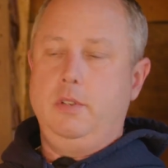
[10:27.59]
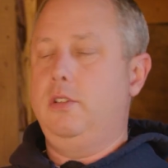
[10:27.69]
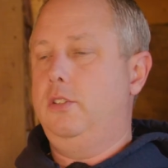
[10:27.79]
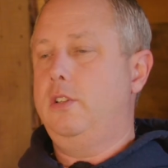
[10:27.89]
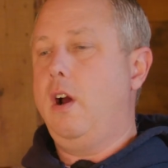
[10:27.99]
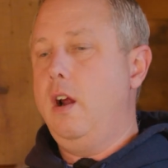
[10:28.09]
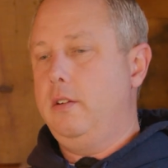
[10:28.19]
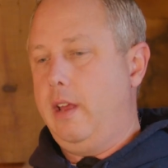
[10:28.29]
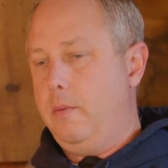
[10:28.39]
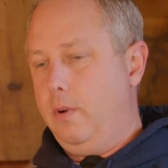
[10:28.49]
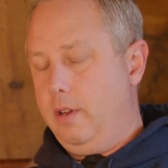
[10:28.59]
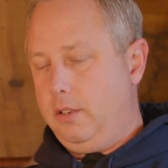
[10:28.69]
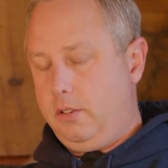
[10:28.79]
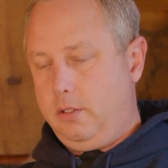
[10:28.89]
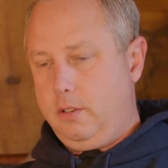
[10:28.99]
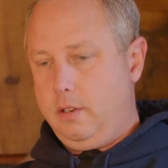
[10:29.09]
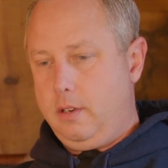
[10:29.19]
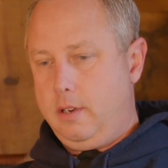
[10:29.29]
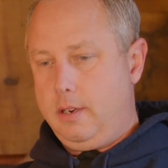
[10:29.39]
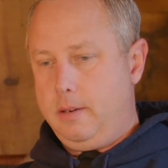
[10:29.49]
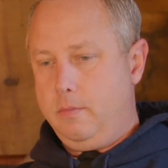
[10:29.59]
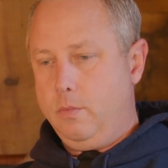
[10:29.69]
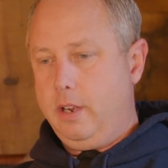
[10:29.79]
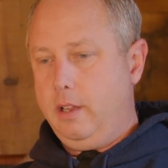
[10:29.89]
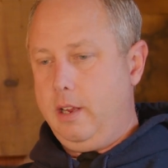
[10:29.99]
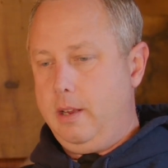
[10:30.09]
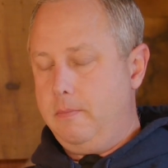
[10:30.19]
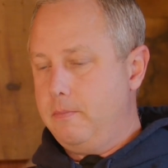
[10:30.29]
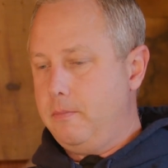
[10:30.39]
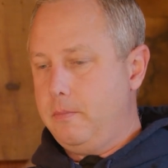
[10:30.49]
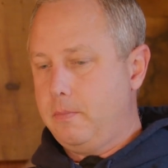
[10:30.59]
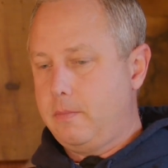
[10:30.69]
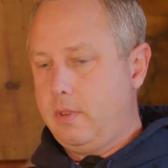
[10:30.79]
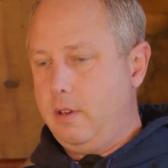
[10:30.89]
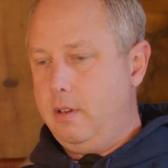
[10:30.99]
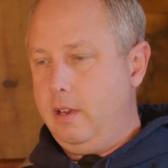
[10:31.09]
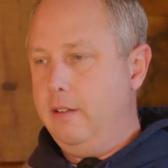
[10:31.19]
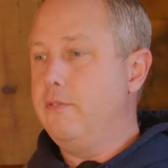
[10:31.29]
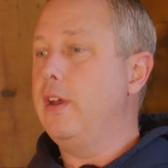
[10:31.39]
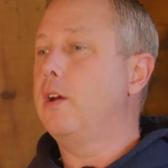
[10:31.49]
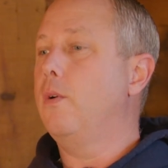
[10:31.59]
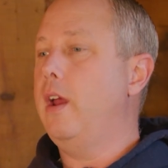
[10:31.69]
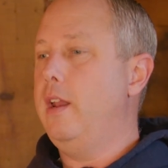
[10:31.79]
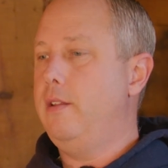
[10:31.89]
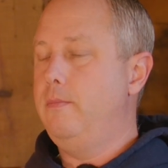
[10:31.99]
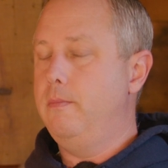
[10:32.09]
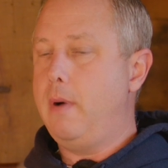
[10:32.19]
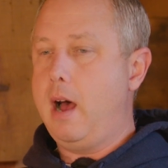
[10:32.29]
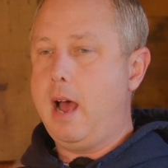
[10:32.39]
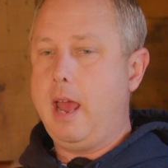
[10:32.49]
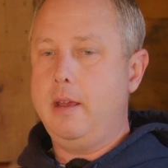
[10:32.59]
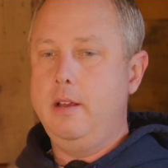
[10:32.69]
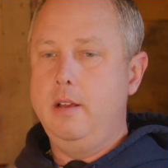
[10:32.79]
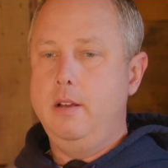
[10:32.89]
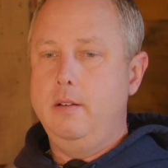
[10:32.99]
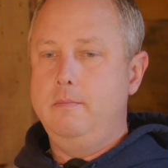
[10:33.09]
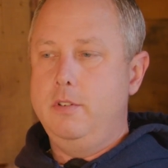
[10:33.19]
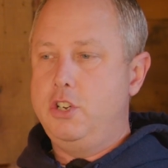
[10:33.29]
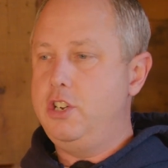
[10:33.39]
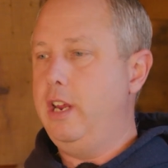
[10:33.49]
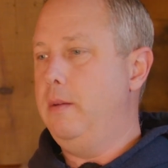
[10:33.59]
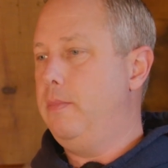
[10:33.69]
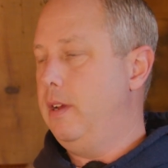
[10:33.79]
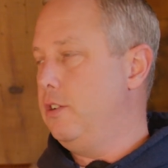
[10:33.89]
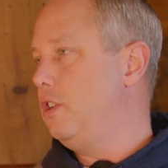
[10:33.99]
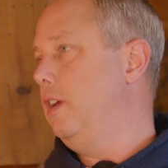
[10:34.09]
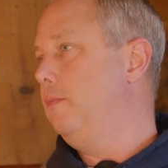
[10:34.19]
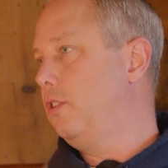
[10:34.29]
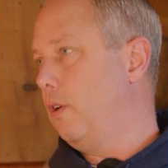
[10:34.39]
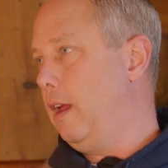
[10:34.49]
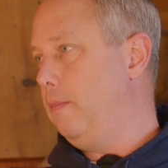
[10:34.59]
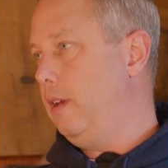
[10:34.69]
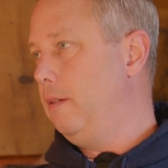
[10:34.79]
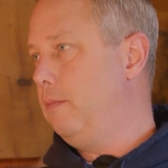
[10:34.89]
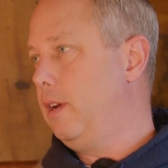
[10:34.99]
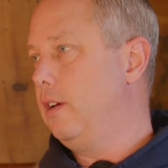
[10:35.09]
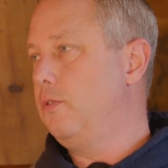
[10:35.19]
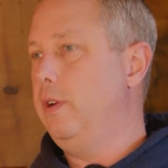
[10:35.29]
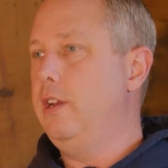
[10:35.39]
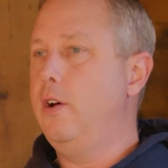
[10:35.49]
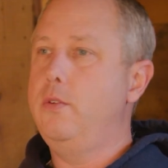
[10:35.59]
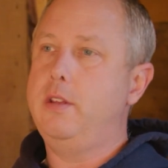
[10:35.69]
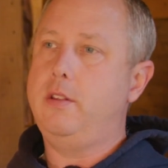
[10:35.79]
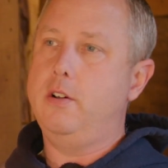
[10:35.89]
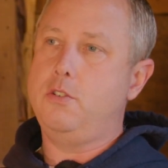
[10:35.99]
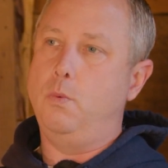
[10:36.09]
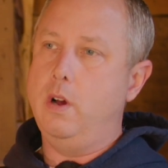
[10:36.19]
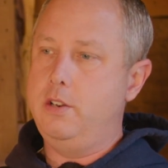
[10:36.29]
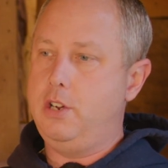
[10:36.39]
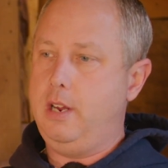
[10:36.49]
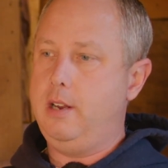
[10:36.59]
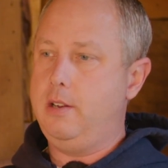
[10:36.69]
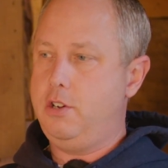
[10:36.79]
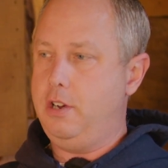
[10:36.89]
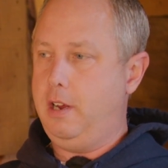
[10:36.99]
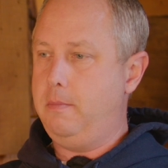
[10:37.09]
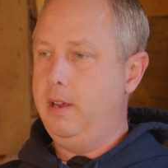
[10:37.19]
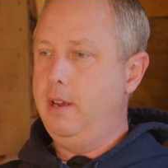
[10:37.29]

start that was really invigorated by sheep and sheep scrapie, because we know that there's one gene in sheep